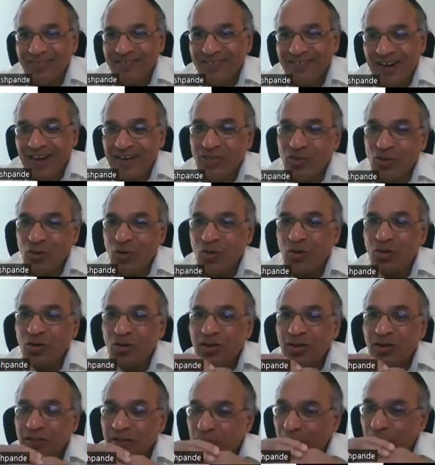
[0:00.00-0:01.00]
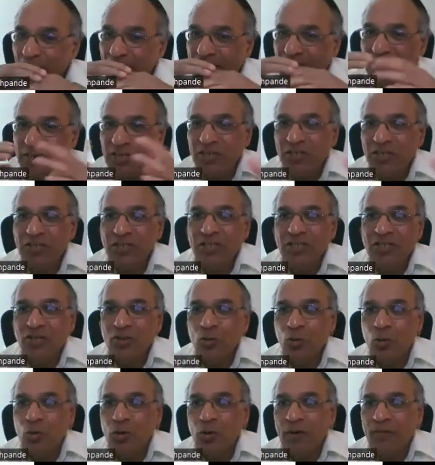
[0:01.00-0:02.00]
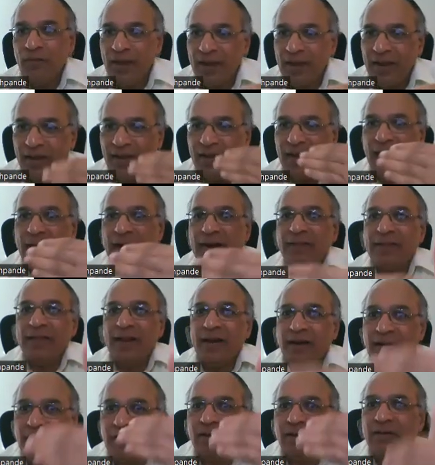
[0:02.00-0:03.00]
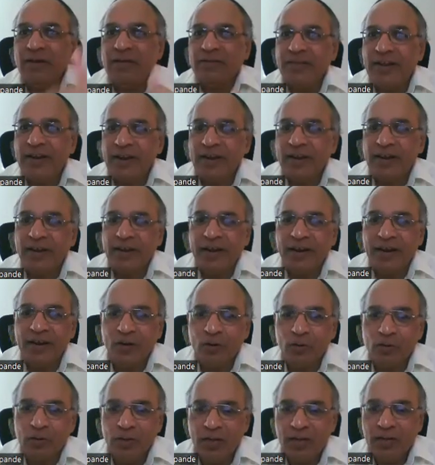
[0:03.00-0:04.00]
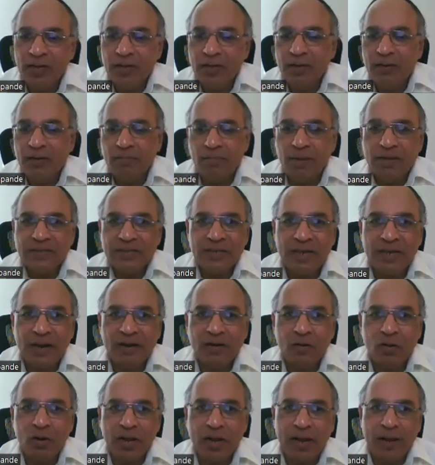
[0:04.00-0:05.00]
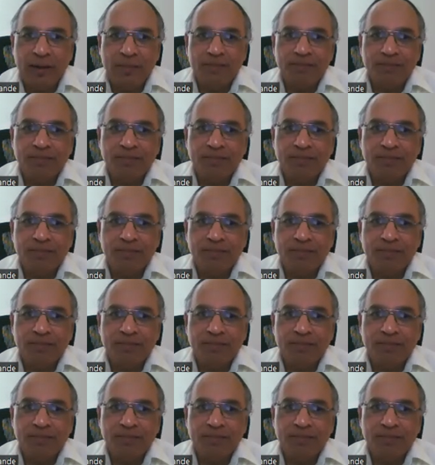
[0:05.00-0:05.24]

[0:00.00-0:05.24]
And so the myelin sheath is thrown away and that nerve is entering into the muscle. Okay.